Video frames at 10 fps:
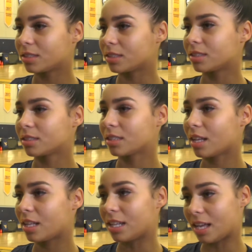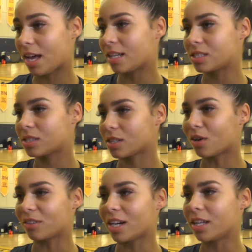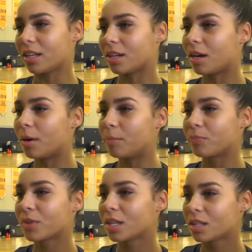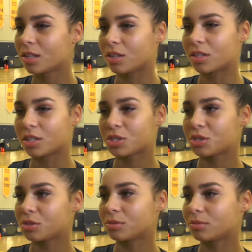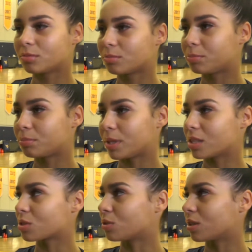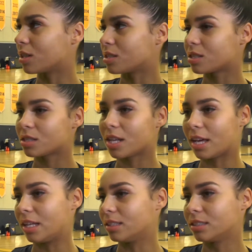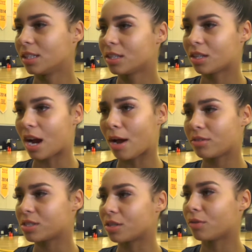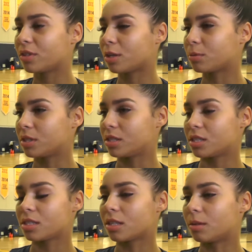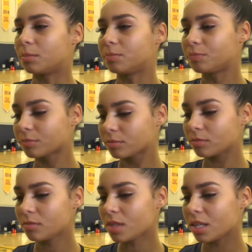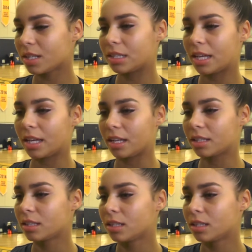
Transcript: perimeter? and it has already. Um, you know, they're two big scores. They are averaging over double digits, um, and they